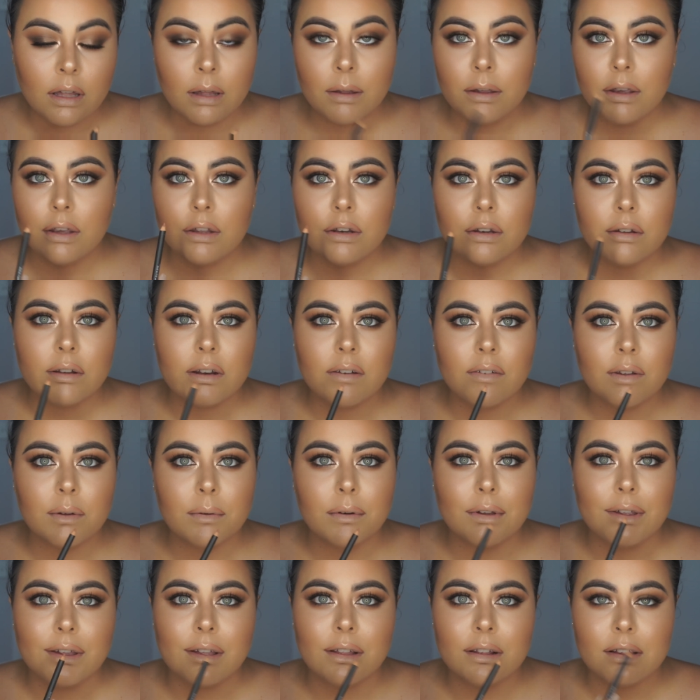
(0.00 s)
You can do whatever you
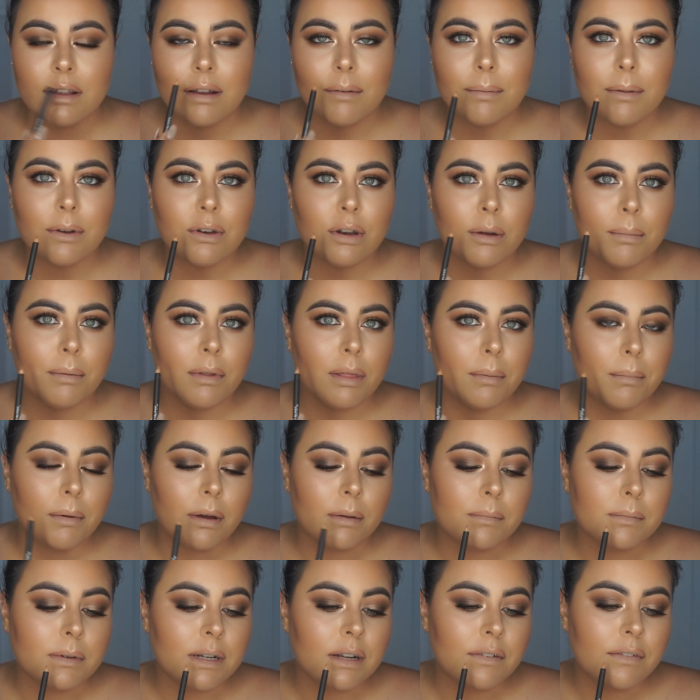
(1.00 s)
want. You can start on the top or the
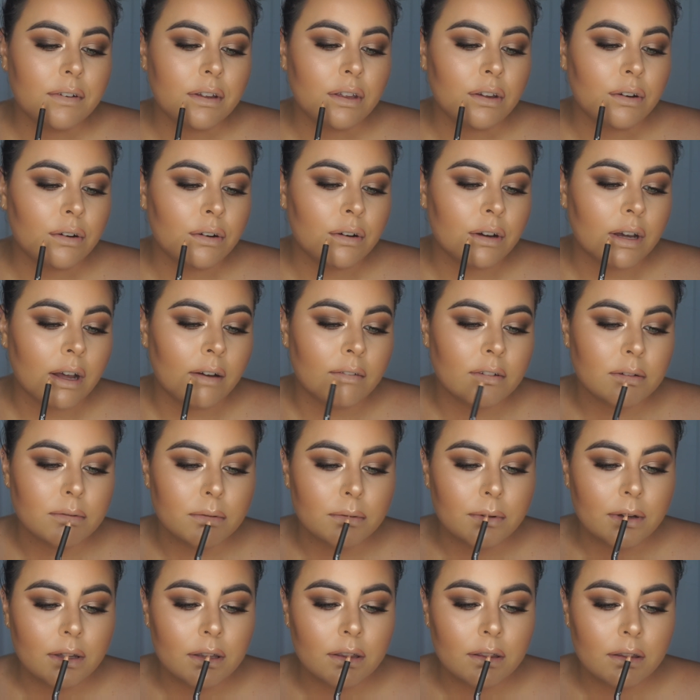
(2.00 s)
bottom, whatever you're comfortable
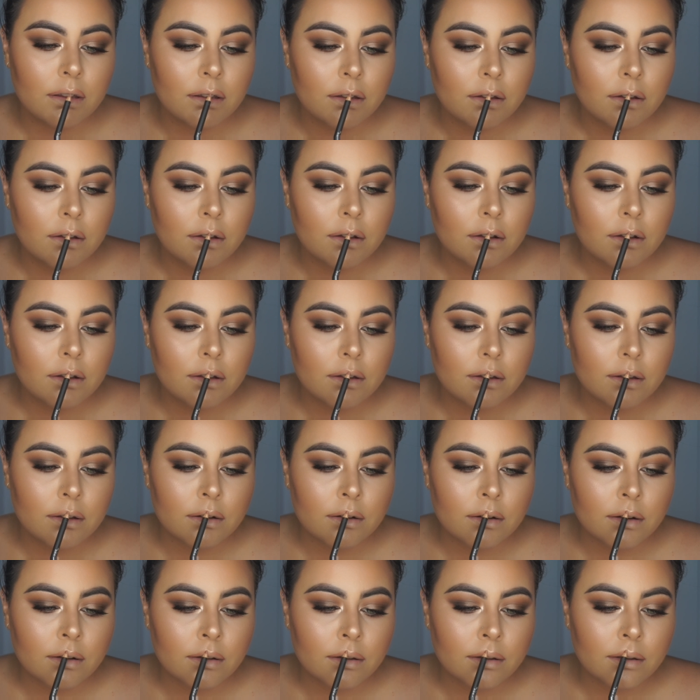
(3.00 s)
with.
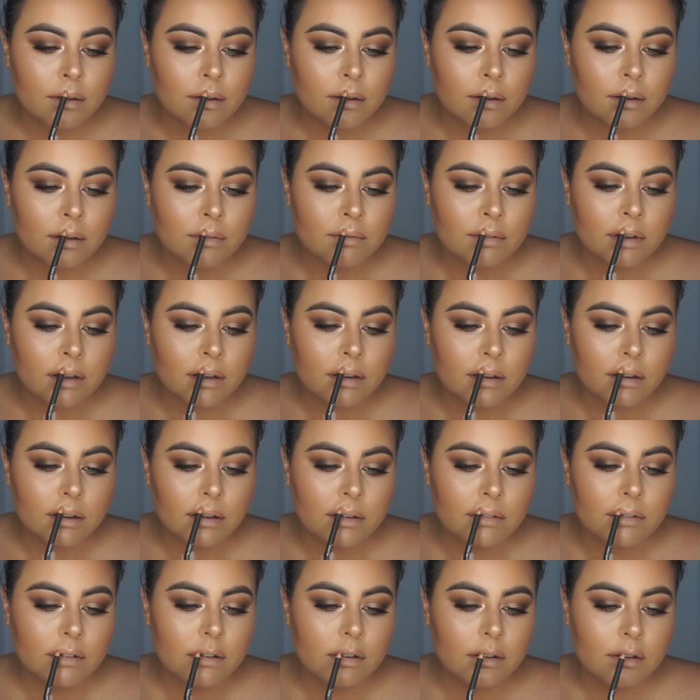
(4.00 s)
Sometimes I go back
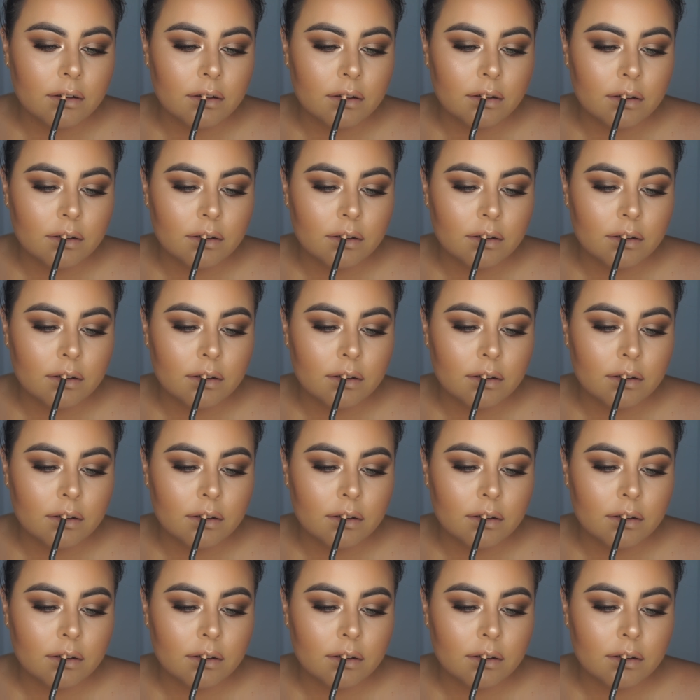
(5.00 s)
over.